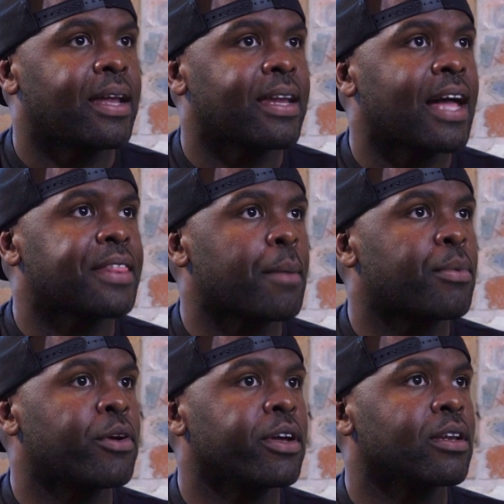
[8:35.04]
And at
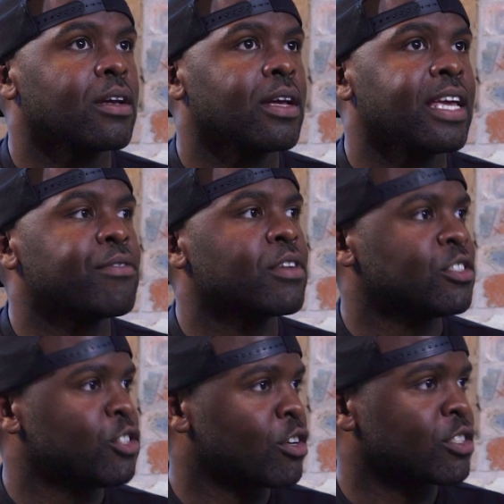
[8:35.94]
that point,
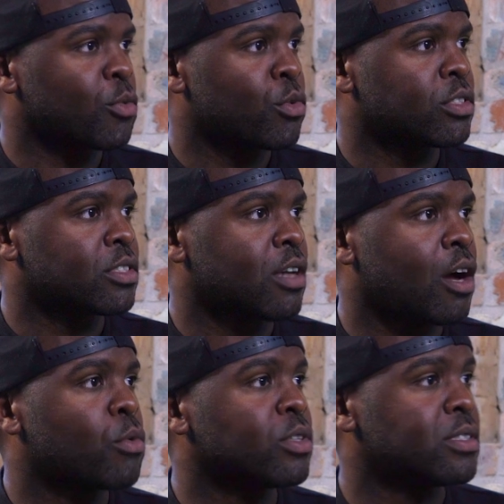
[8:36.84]
even as young as
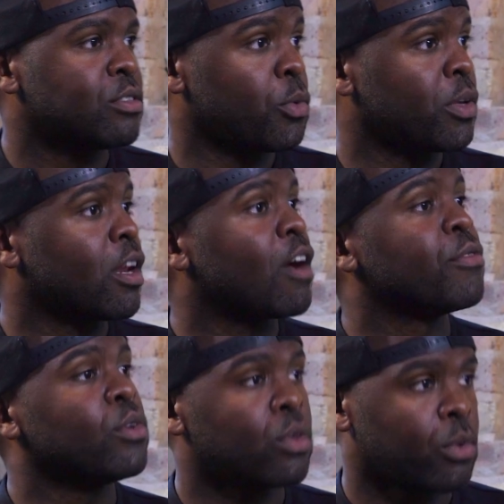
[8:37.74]
I was doing a
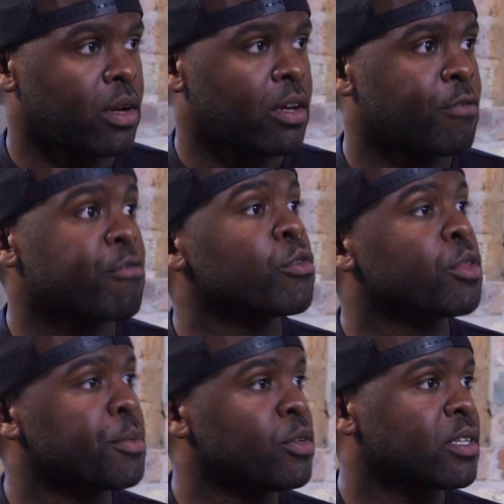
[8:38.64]
lot of youth work
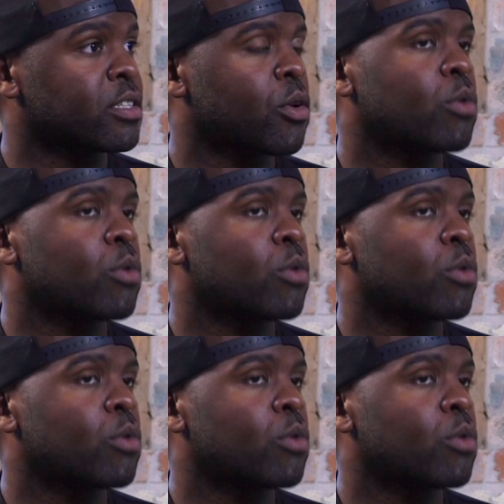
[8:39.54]
through the music.